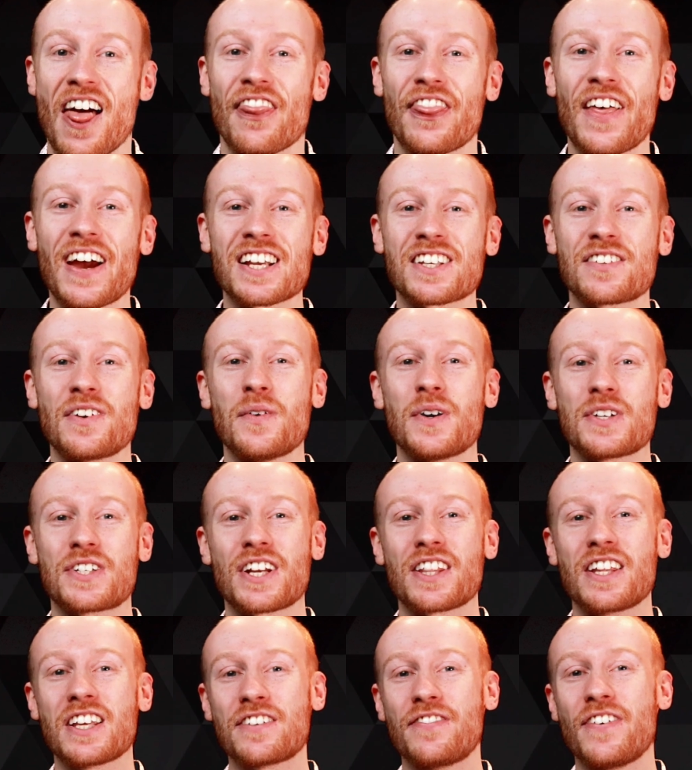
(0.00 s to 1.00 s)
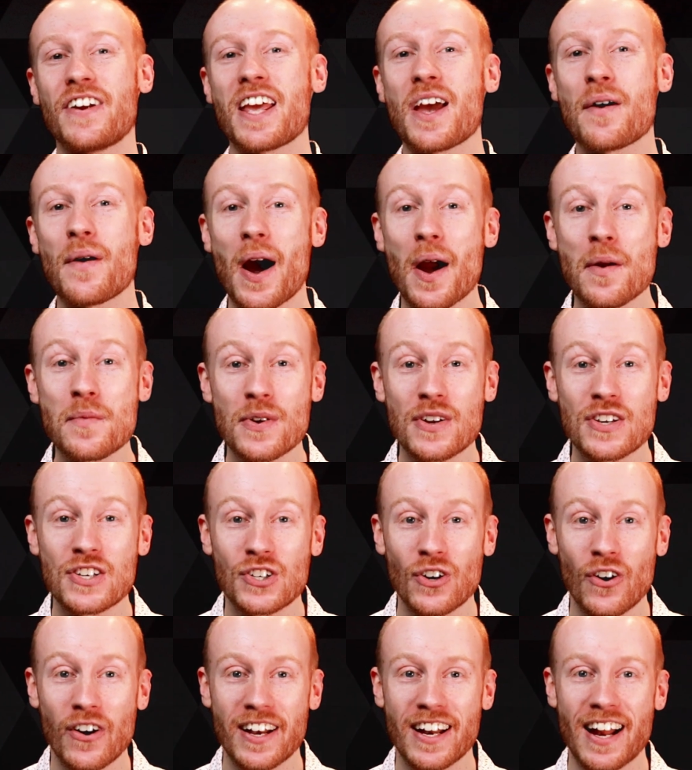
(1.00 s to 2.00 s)
Thanks for watching this video. I hope you
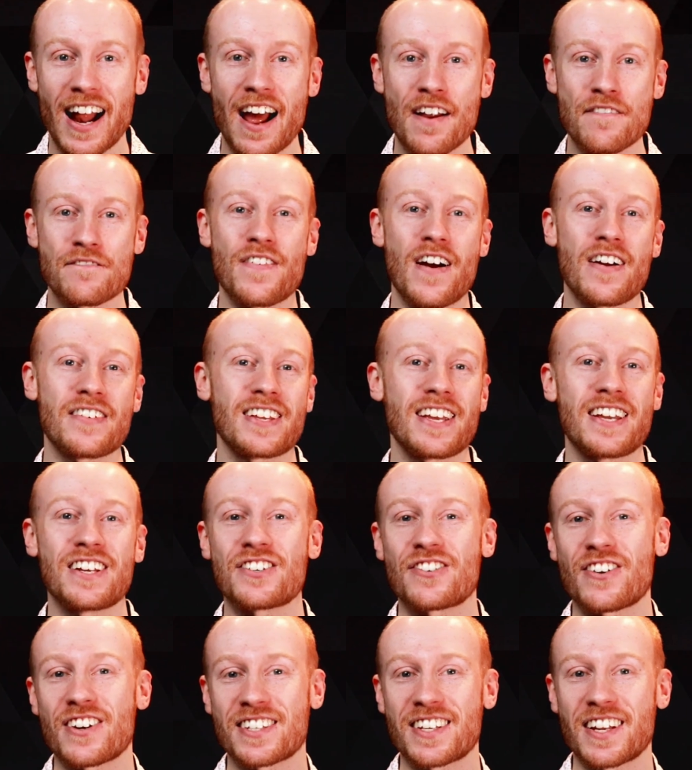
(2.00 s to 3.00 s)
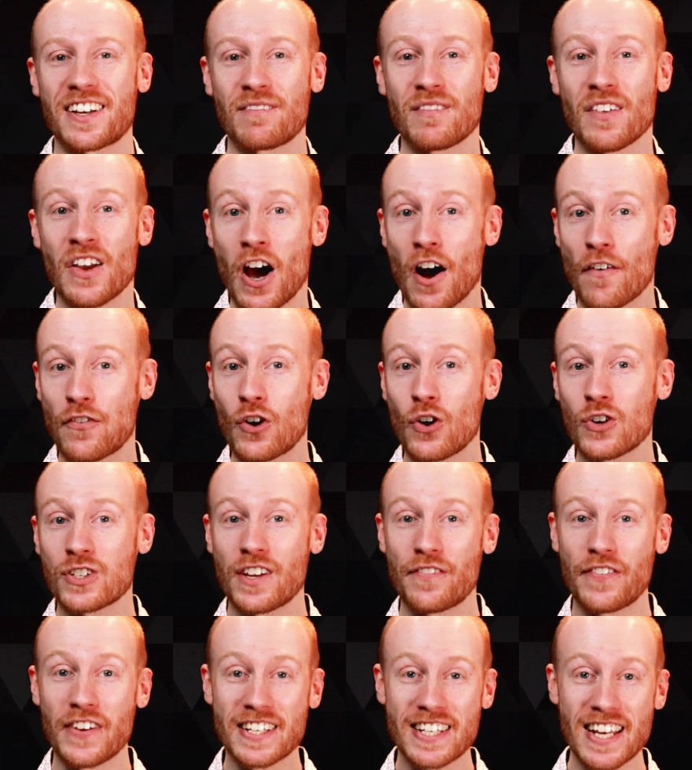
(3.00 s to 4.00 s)
enjoyed it and found it interesting. Of course,
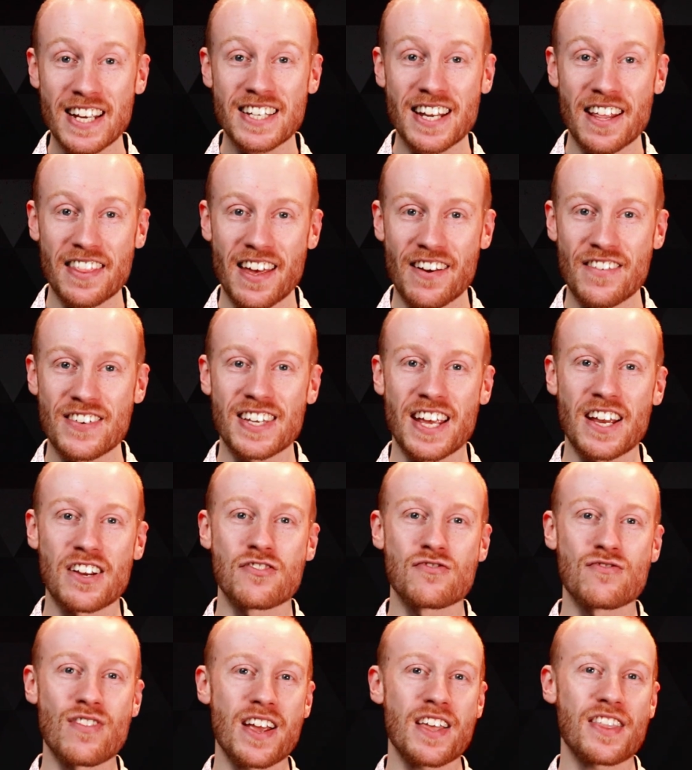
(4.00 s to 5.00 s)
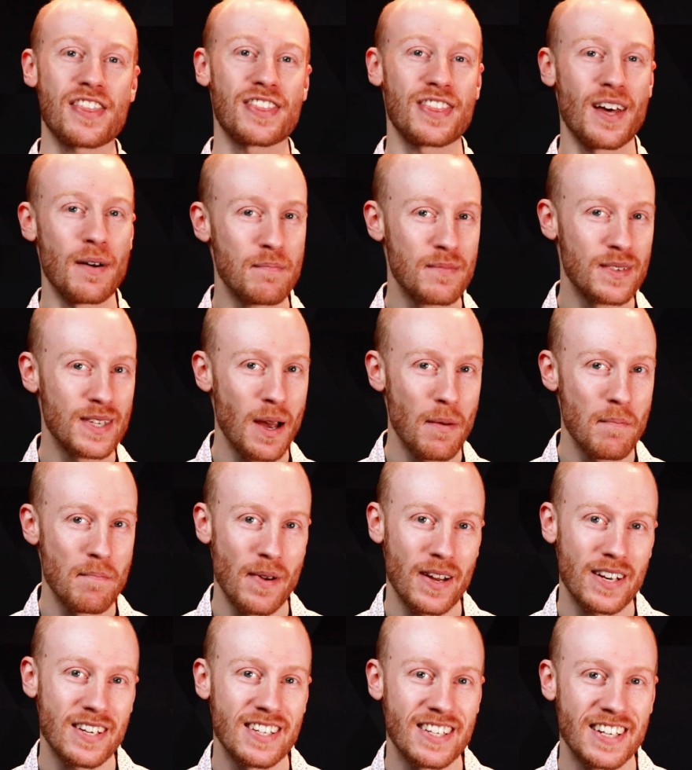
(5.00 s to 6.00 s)
if you did, there is a great thumbs up
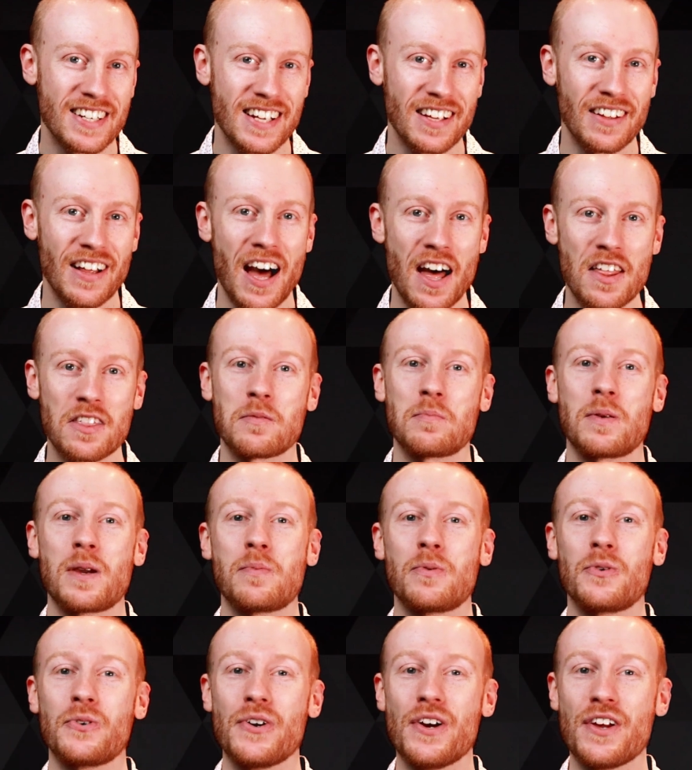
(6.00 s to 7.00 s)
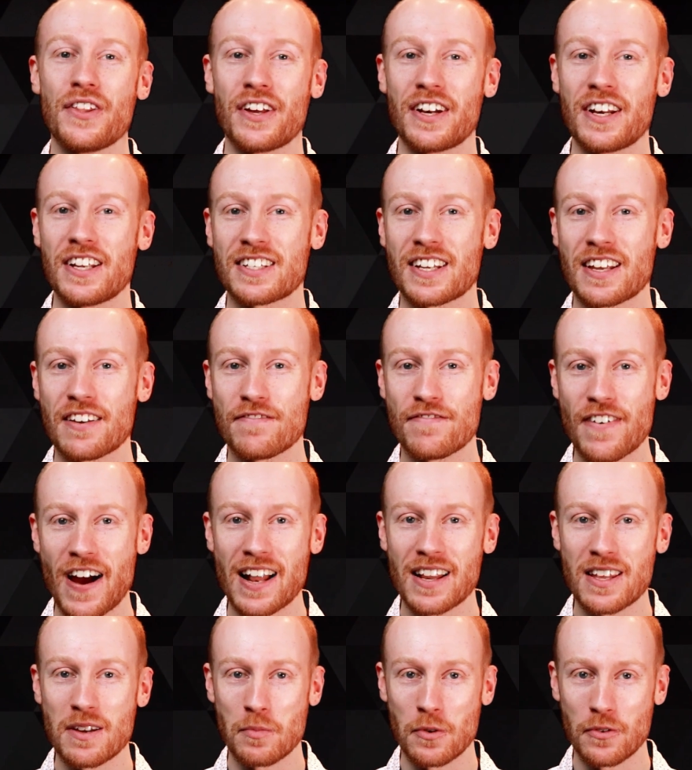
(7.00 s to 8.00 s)
button to tell other people that it is a
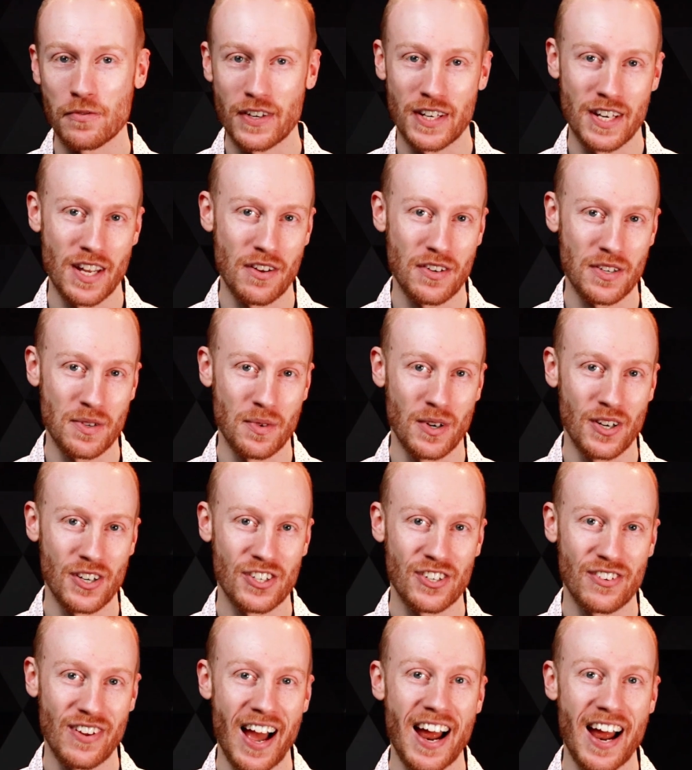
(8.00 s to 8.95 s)
valuable video to watch.